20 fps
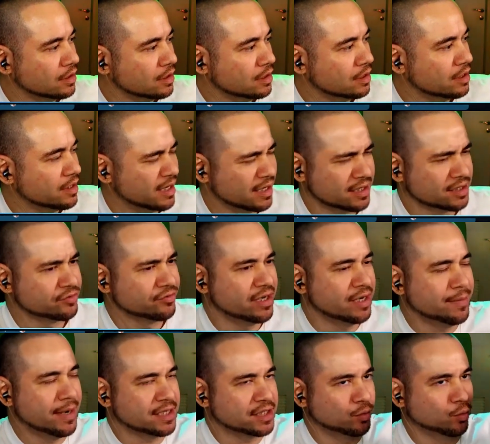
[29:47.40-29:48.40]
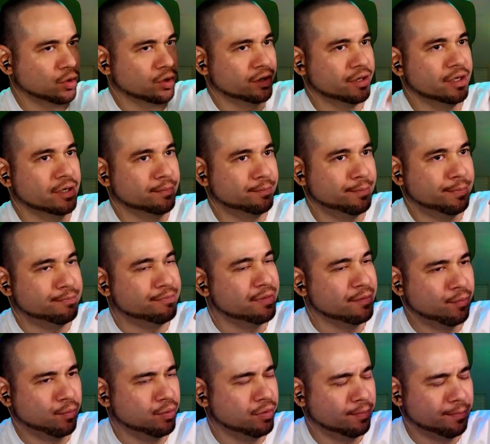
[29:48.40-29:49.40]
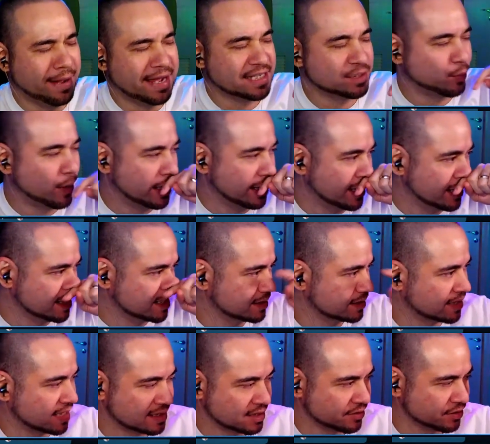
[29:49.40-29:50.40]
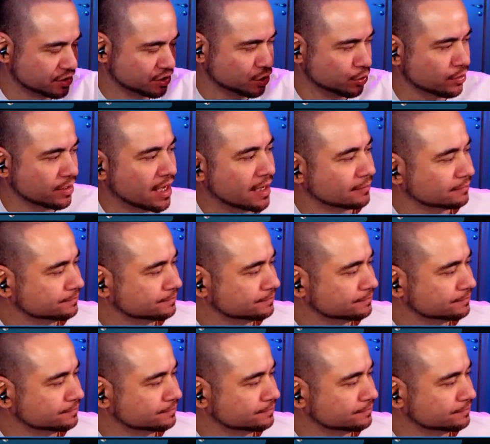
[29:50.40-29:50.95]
Then it doesn't really matter what the base weight is. That's nothing to do with that.